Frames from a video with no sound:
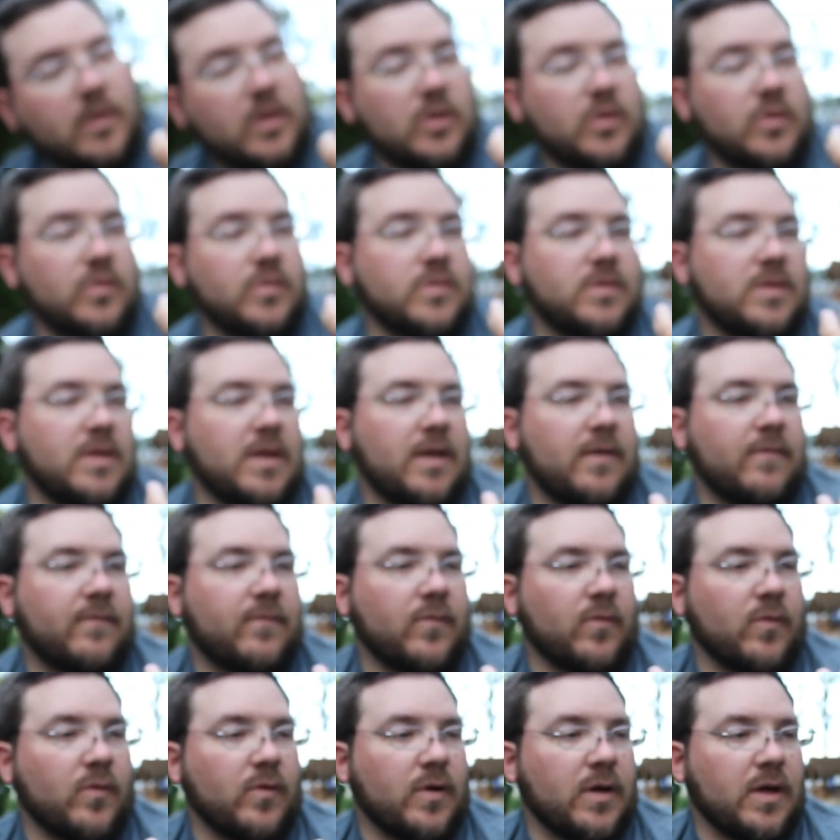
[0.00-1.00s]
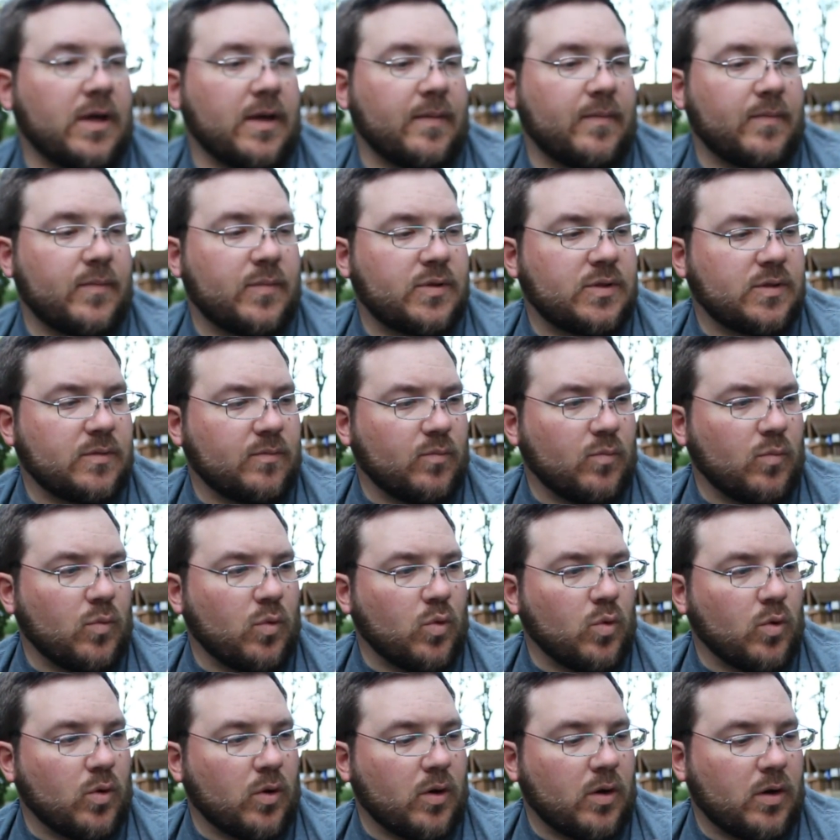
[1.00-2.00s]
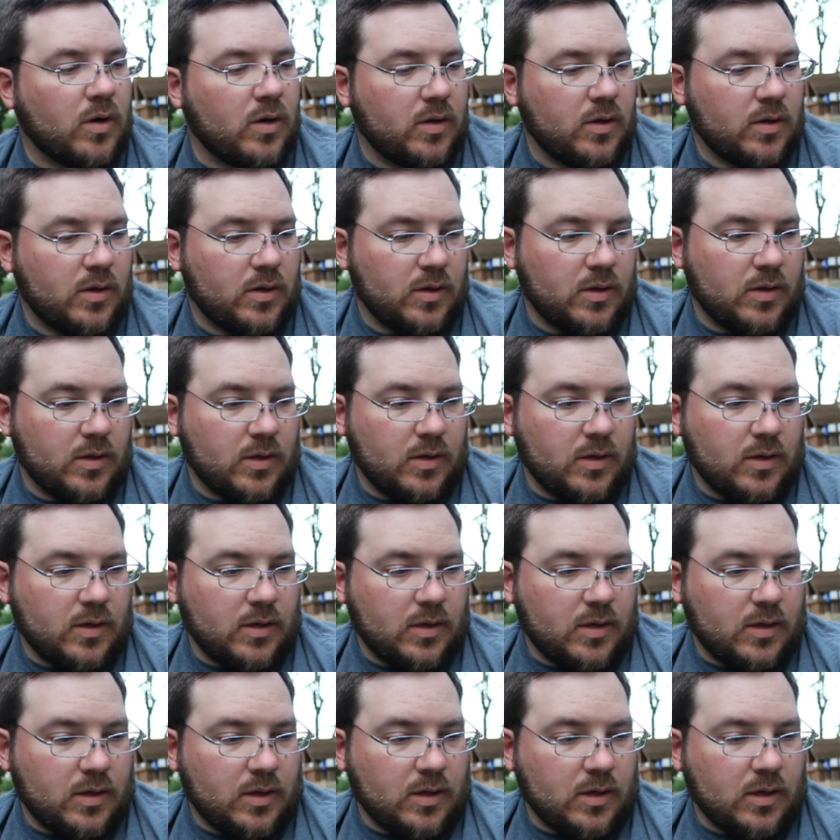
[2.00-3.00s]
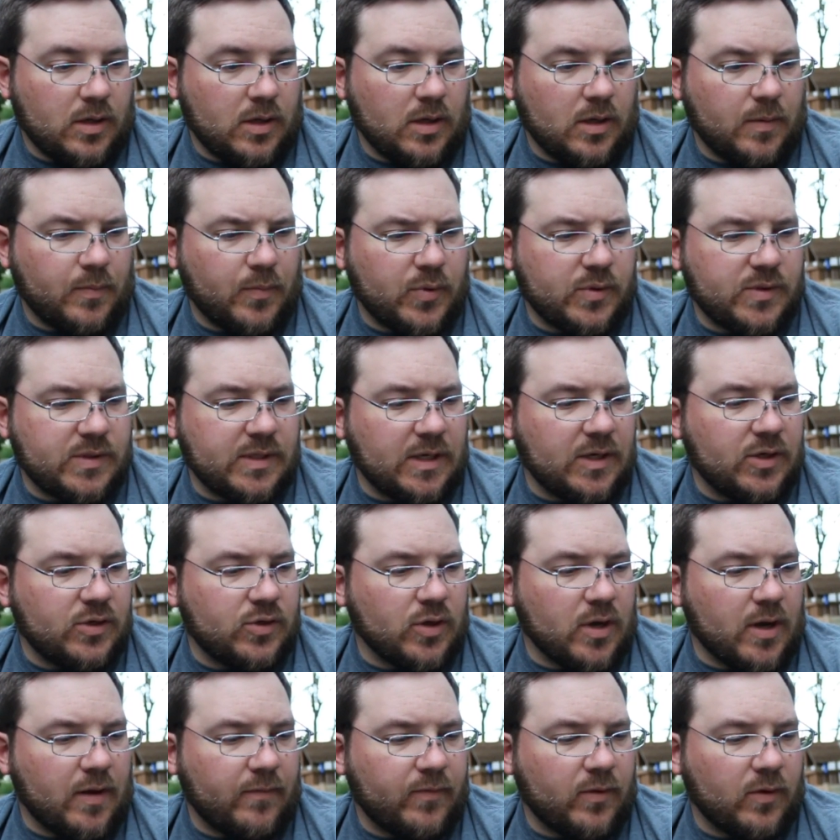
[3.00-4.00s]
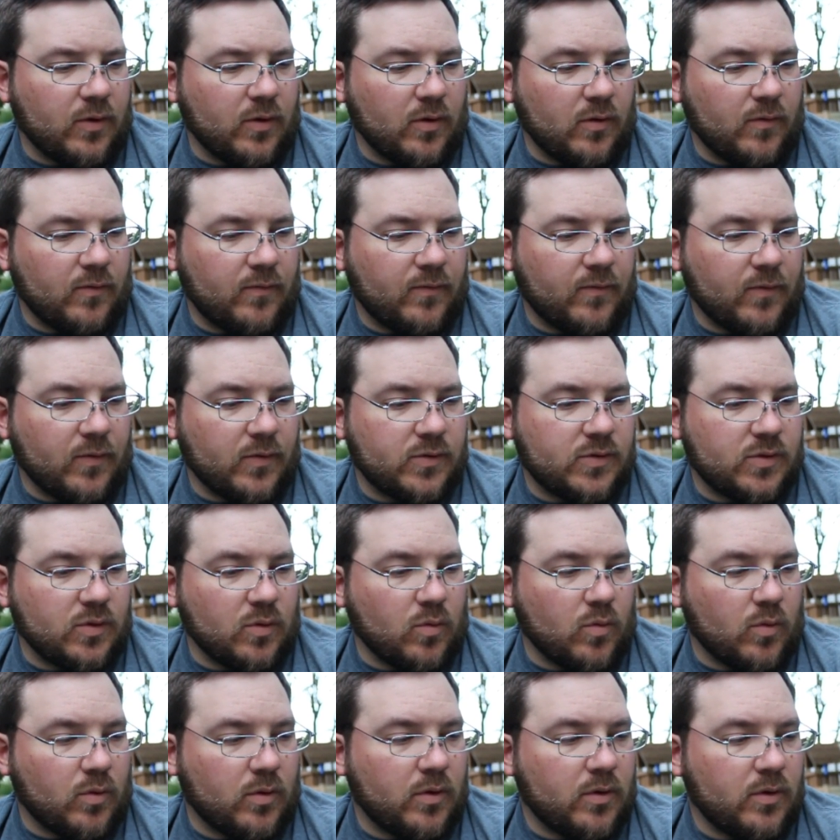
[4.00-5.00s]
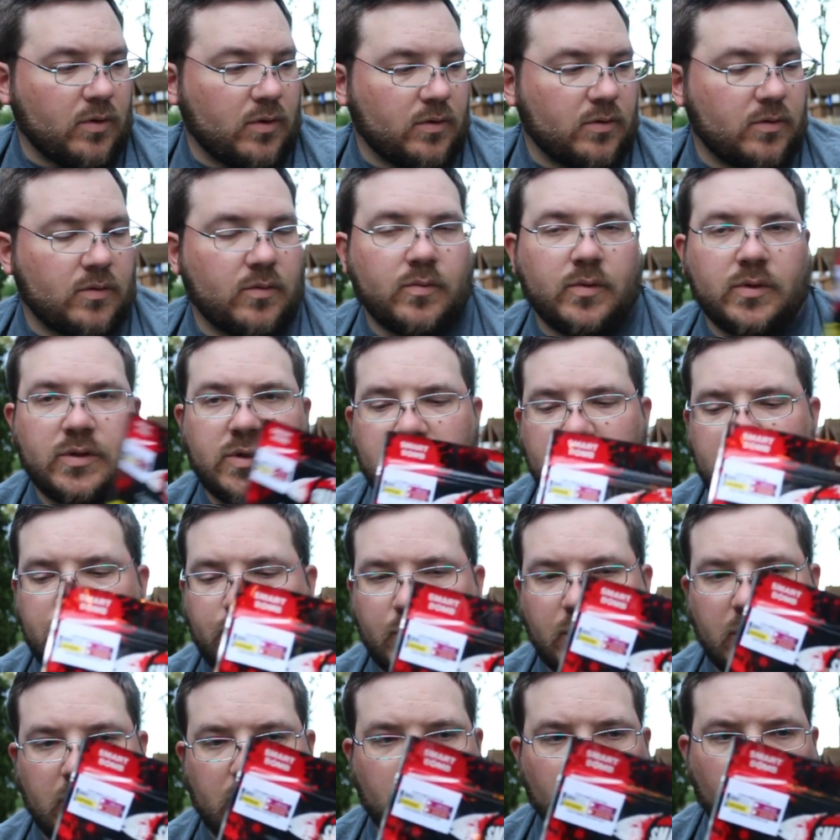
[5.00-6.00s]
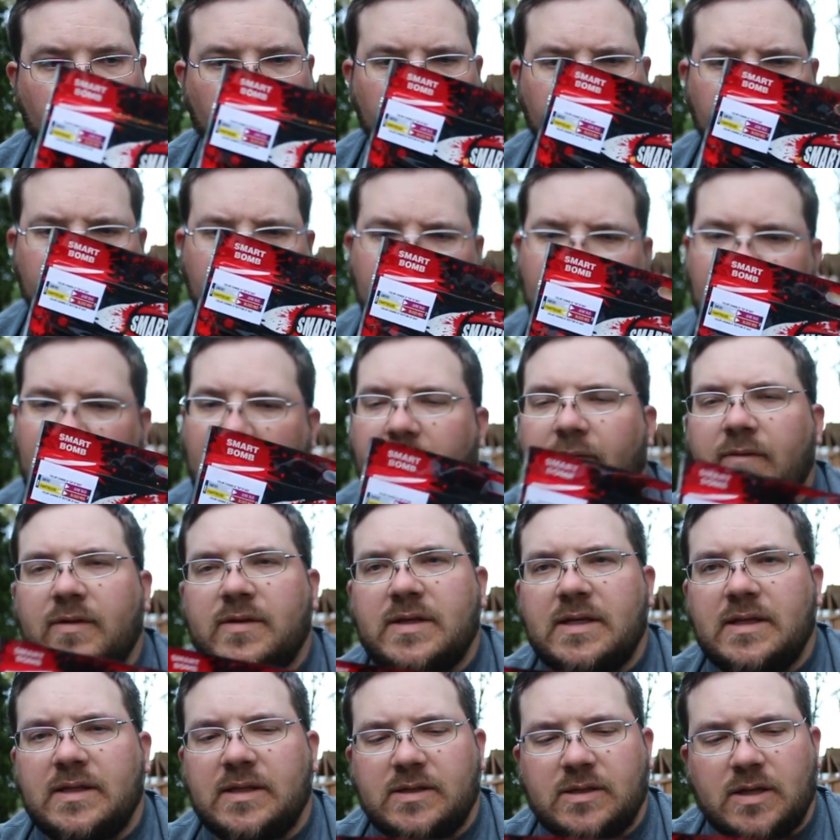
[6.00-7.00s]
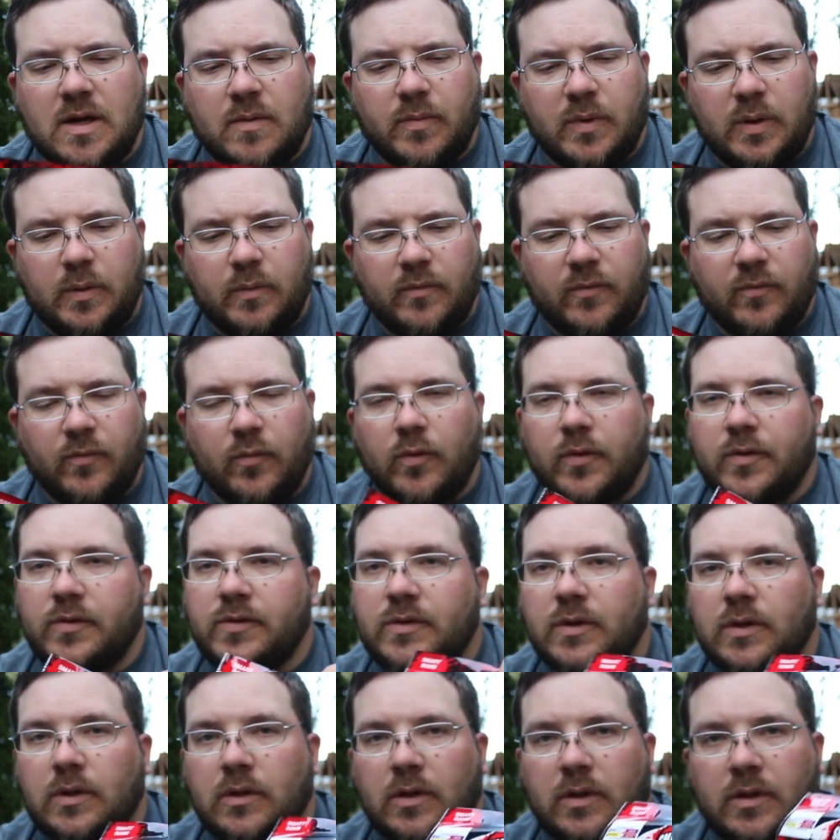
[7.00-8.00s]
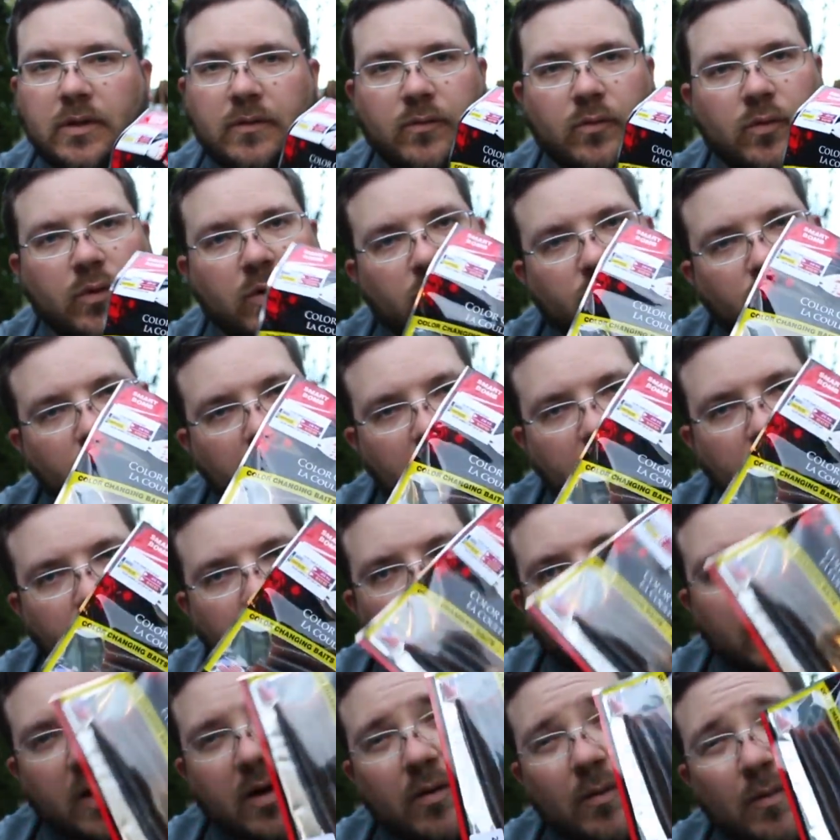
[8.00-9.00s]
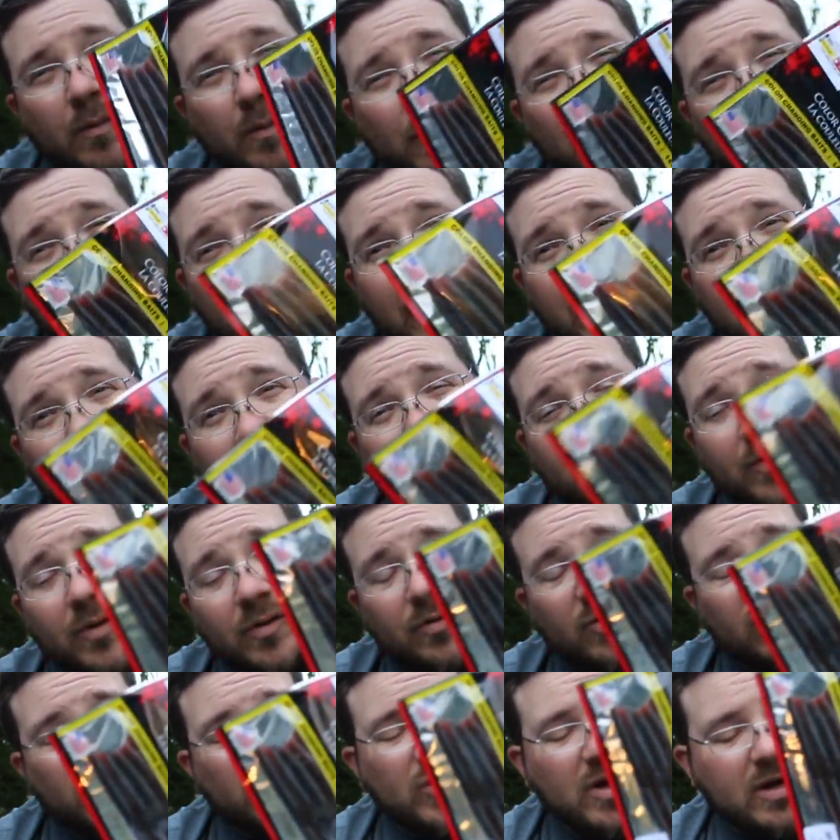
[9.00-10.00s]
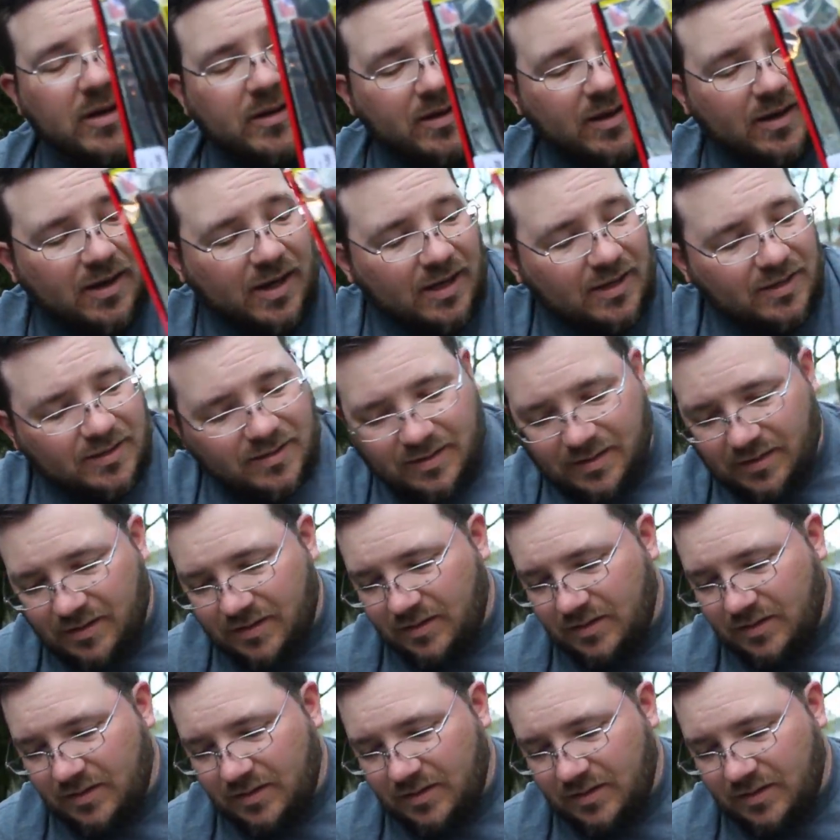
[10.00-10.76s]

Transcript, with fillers: can use that for um, some more uh, percentage off your first order, which is pretty cool. Haven't seen this company before, so looking forward to trying those out. Might give those a shot tonight.